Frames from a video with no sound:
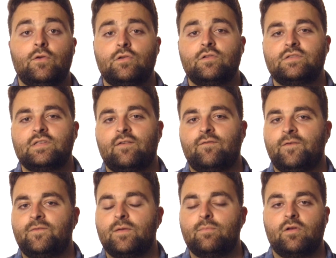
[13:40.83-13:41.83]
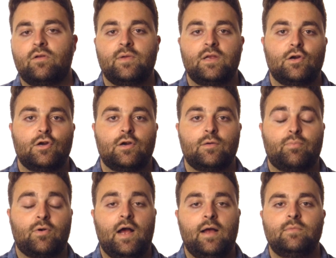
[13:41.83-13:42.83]
you're using a 50mm
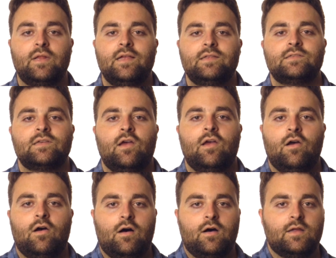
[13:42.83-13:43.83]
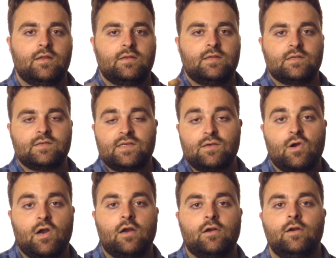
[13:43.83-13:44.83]
prime lens on the
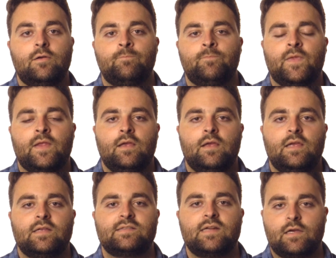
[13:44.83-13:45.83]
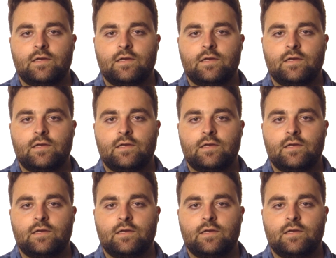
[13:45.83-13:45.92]
C100, it's not